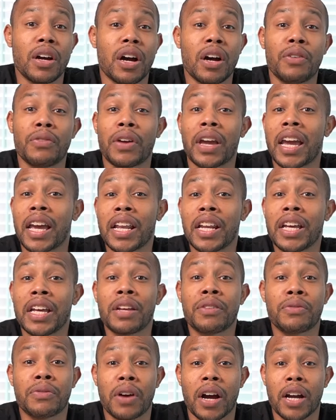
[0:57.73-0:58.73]
of any
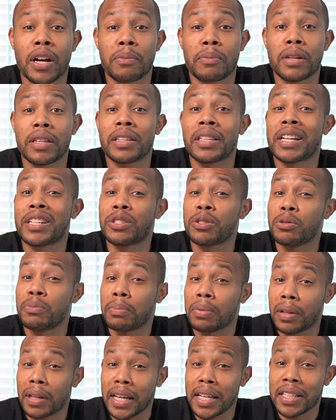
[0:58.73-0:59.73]
environment that you
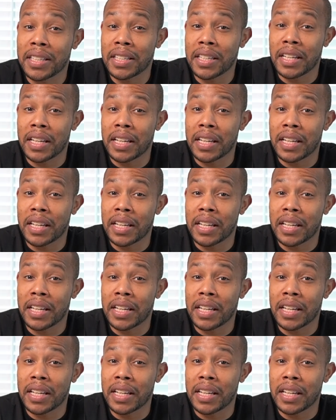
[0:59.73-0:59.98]
place it